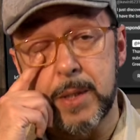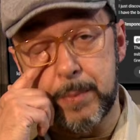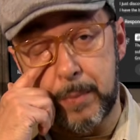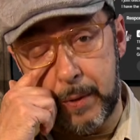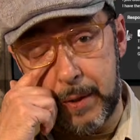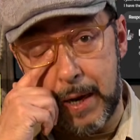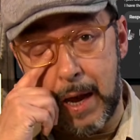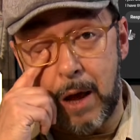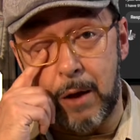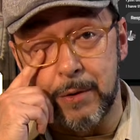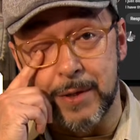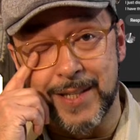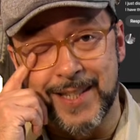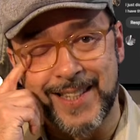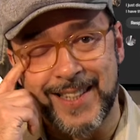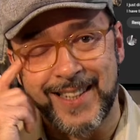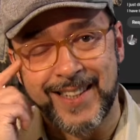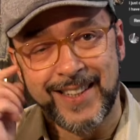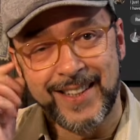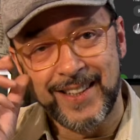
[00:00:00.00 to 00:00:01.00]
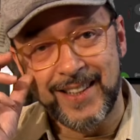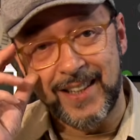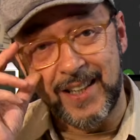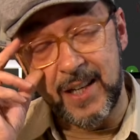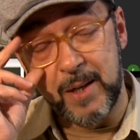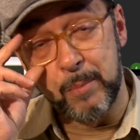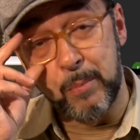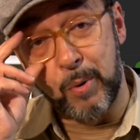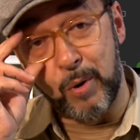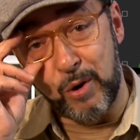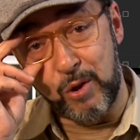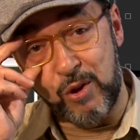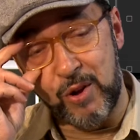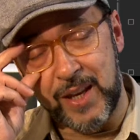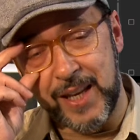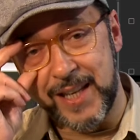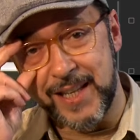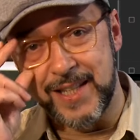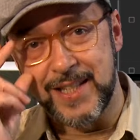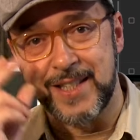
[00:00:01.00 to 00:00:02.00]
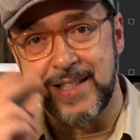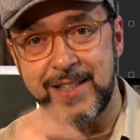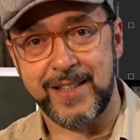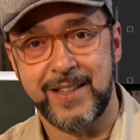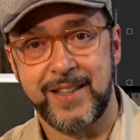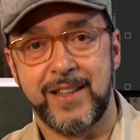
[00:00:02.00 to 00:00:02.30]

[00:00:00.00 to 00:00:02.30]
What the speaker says: pronounced in Portuguese.